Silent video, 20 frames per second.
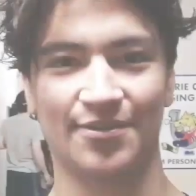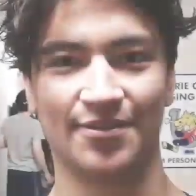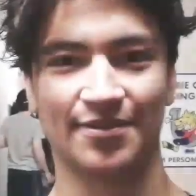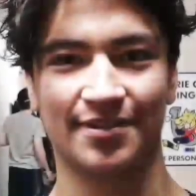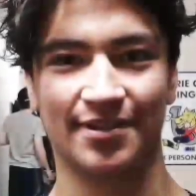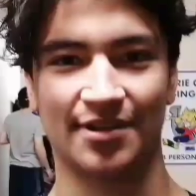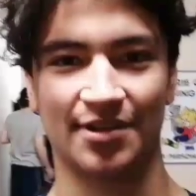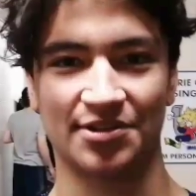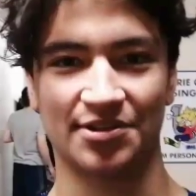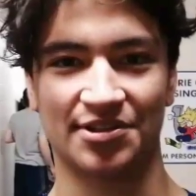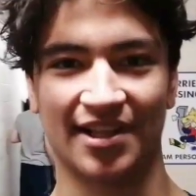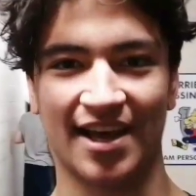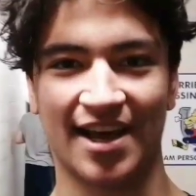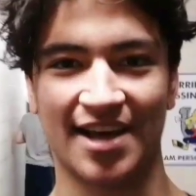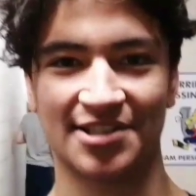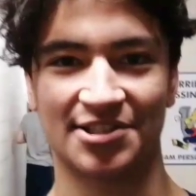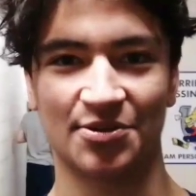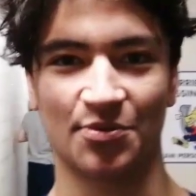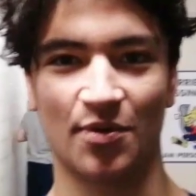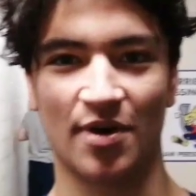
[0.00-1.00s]
know. Those are the
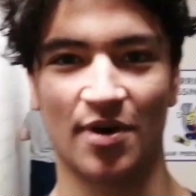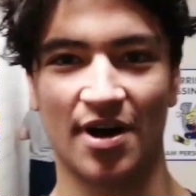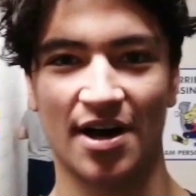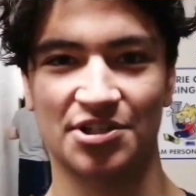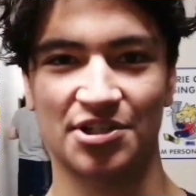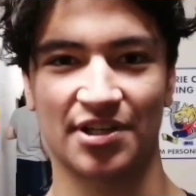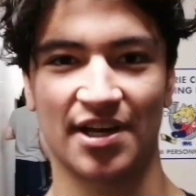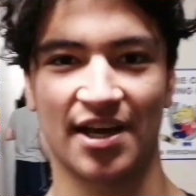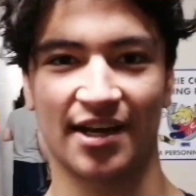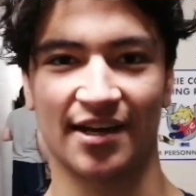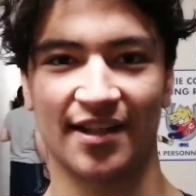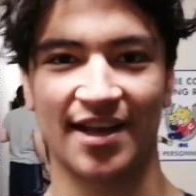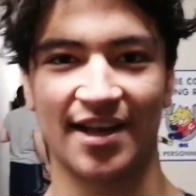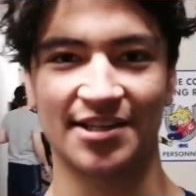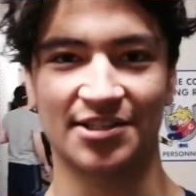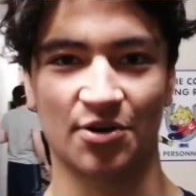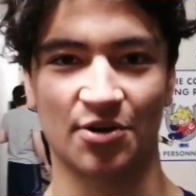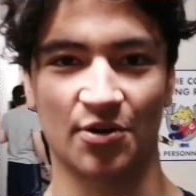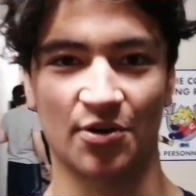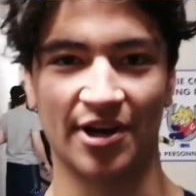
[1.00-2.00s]
guys you watch and
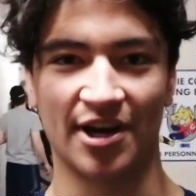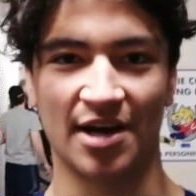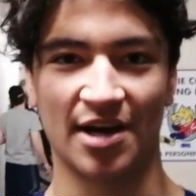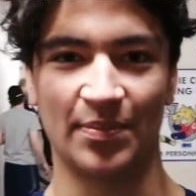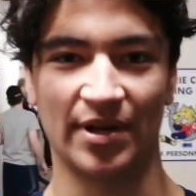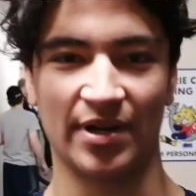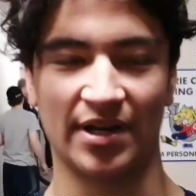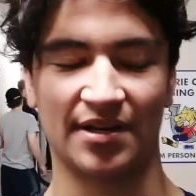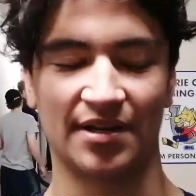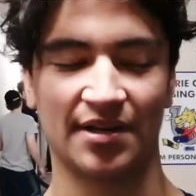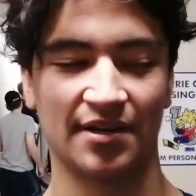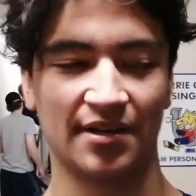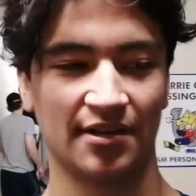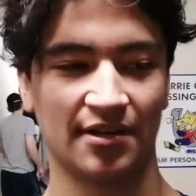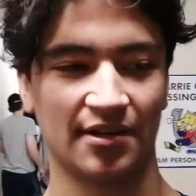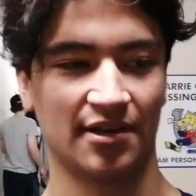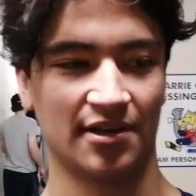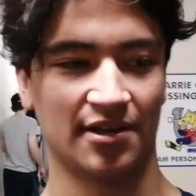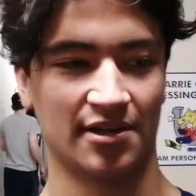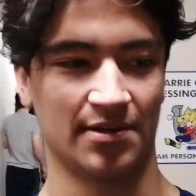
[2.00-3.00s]
idolize growing up, and
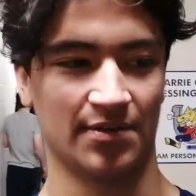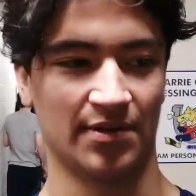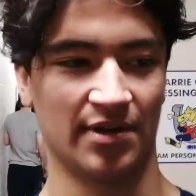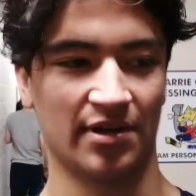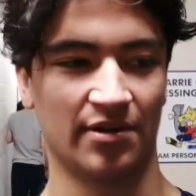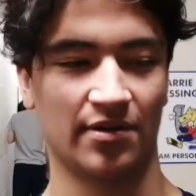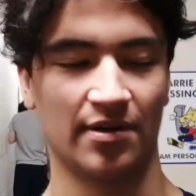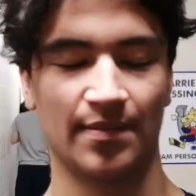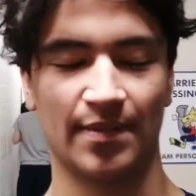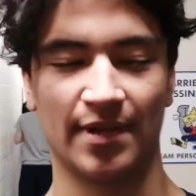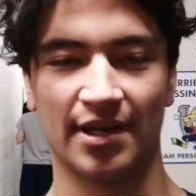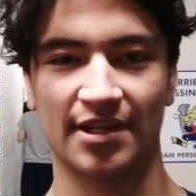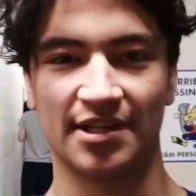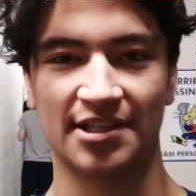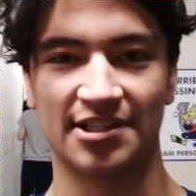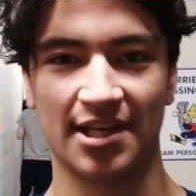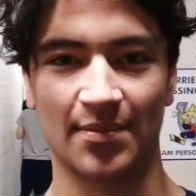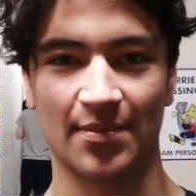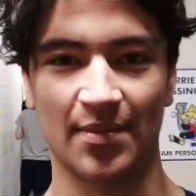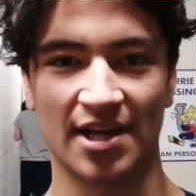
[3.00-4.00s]
you know, to be on the
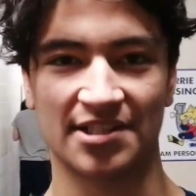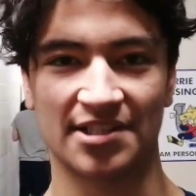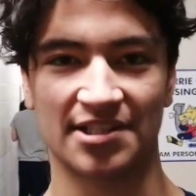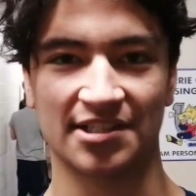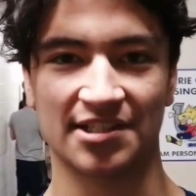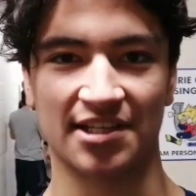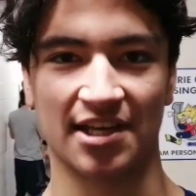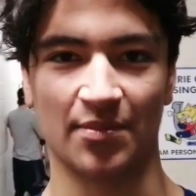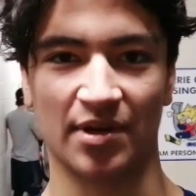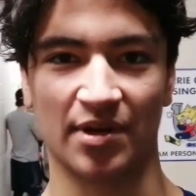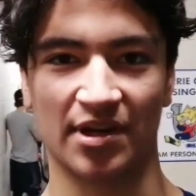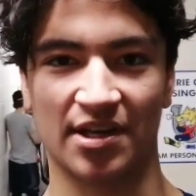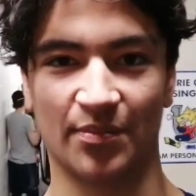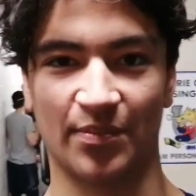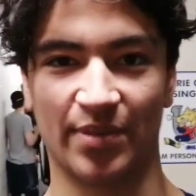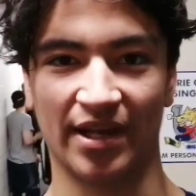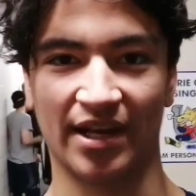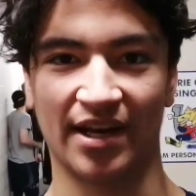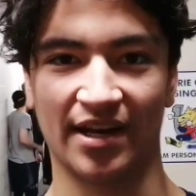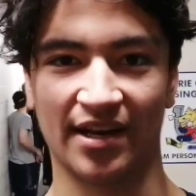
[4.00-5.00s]
same ice as them,
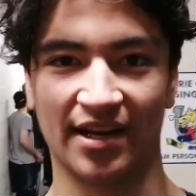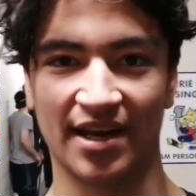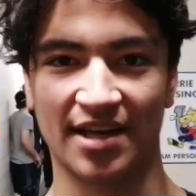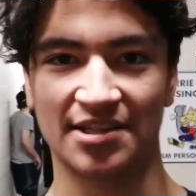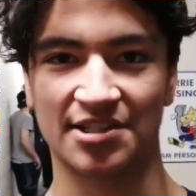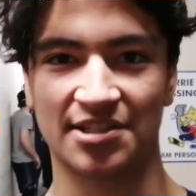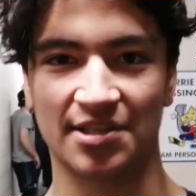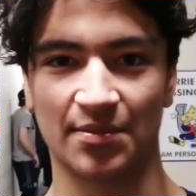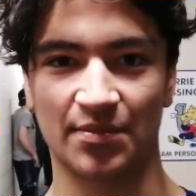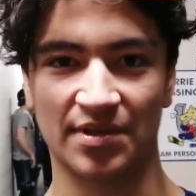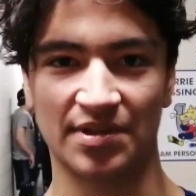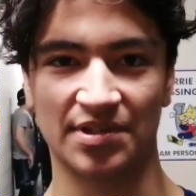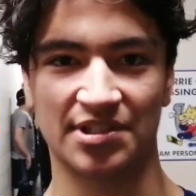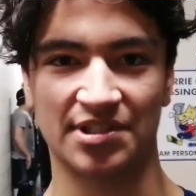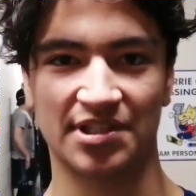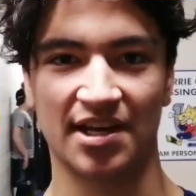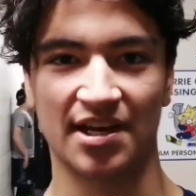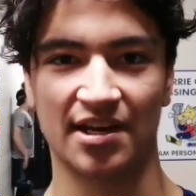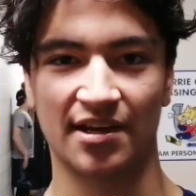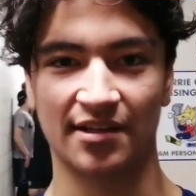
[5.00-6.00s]
competing against them, is
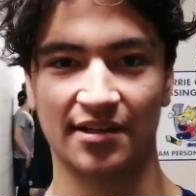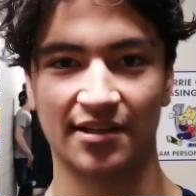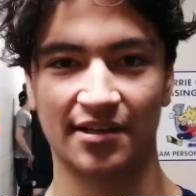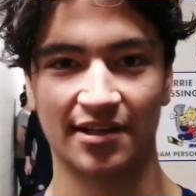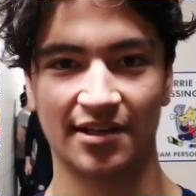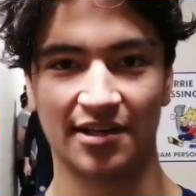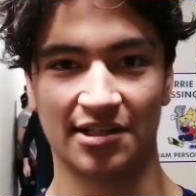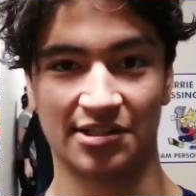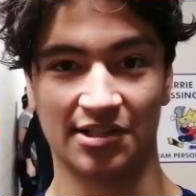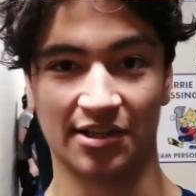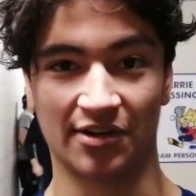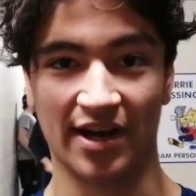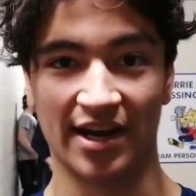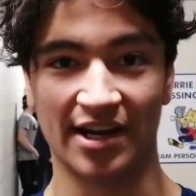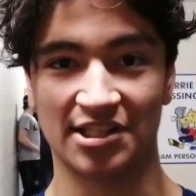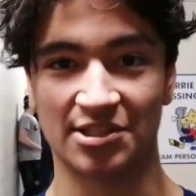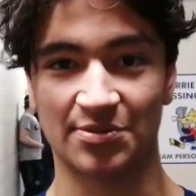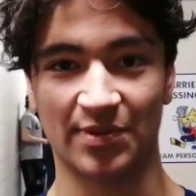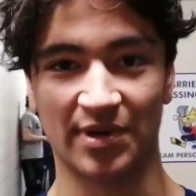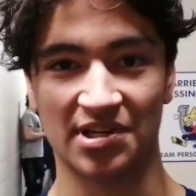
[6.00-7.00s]
a
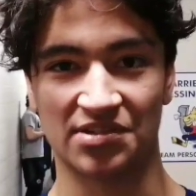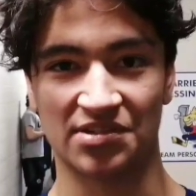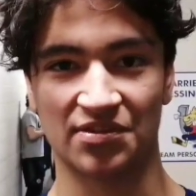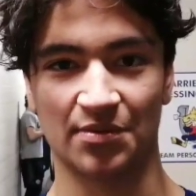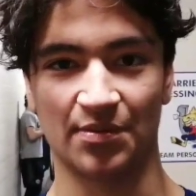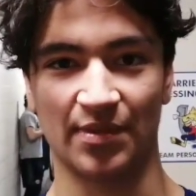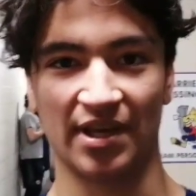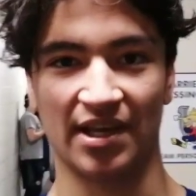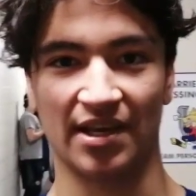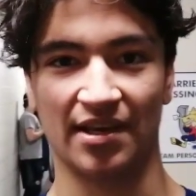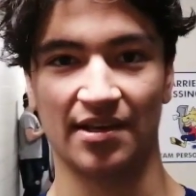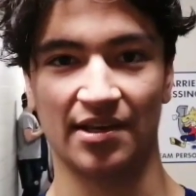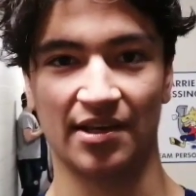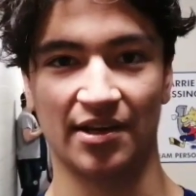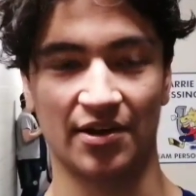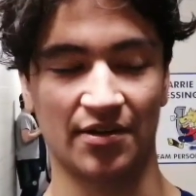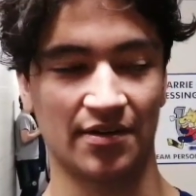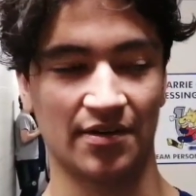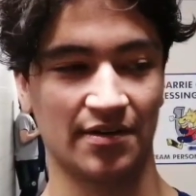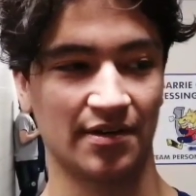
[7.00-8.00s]
great experience for me. You
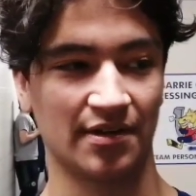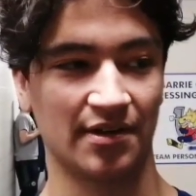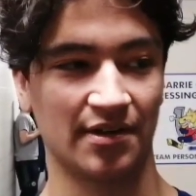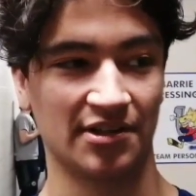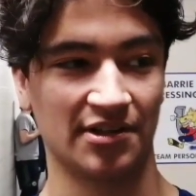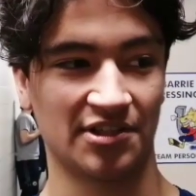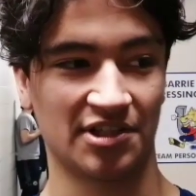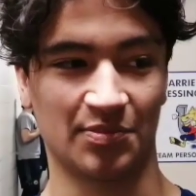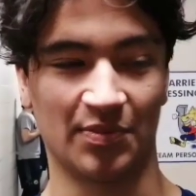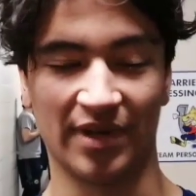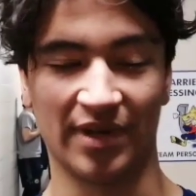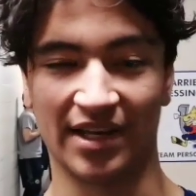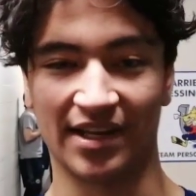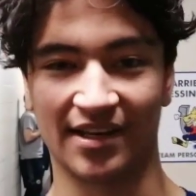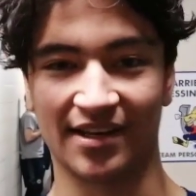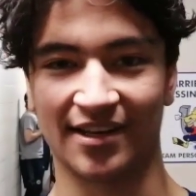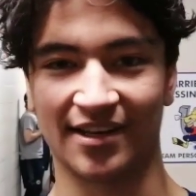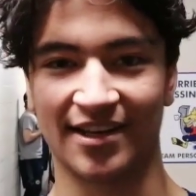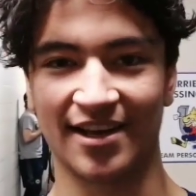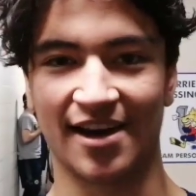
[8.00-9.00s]
know, just being
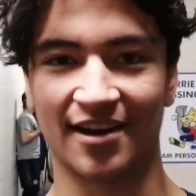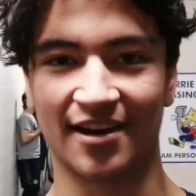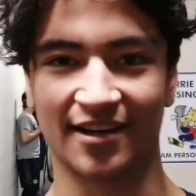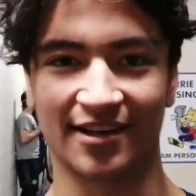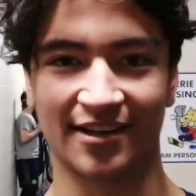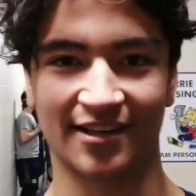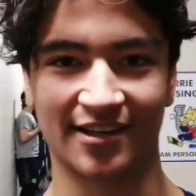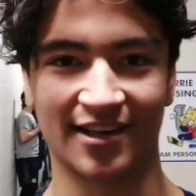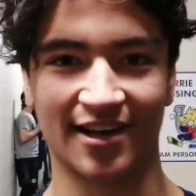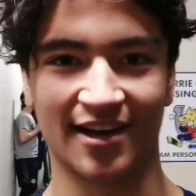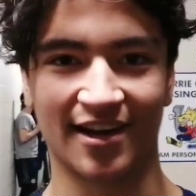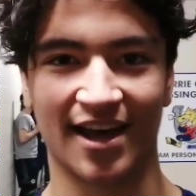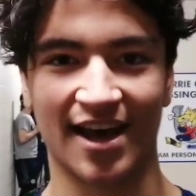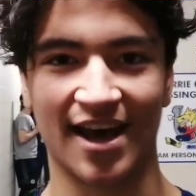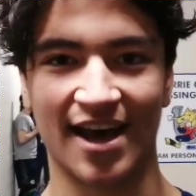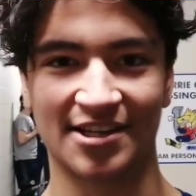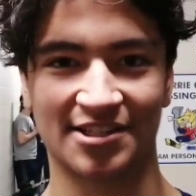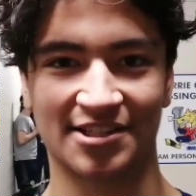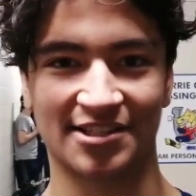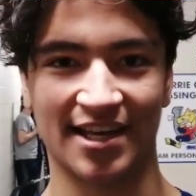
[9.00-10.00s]
a young
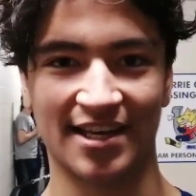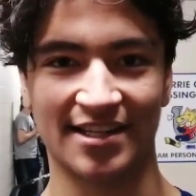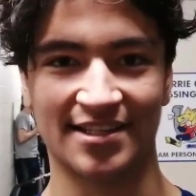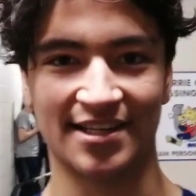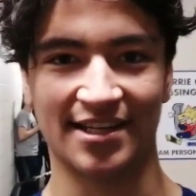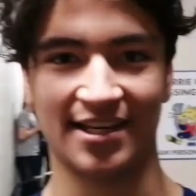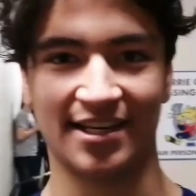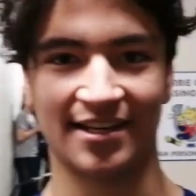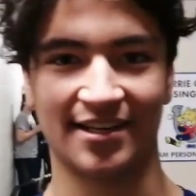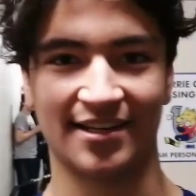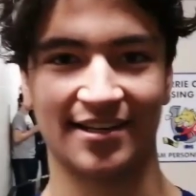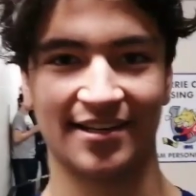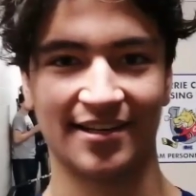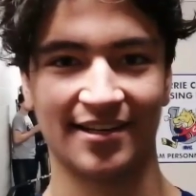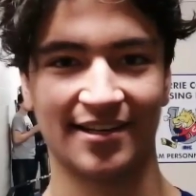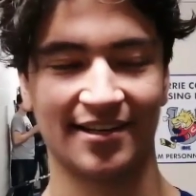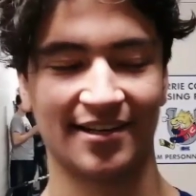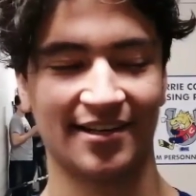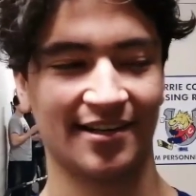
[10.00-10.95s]
guy, just 18,